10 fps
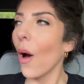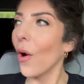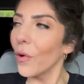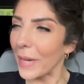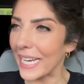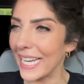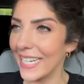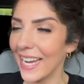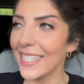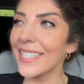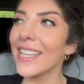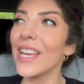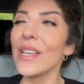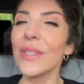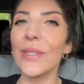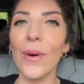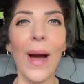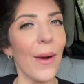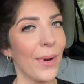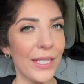Oh my goodness. So
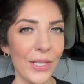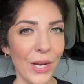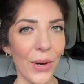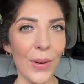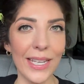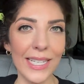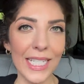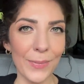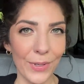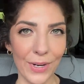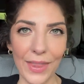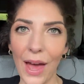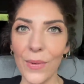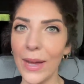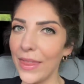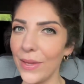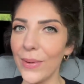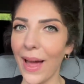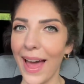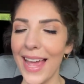I want to go and explore that with
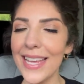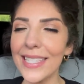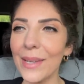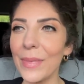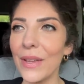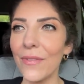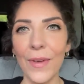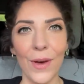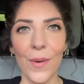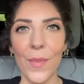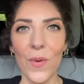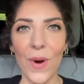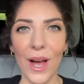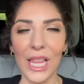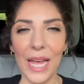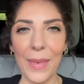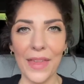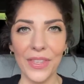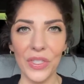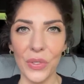you guys. I'm gonna film while I'm
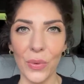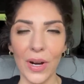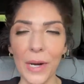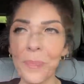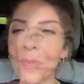at the store.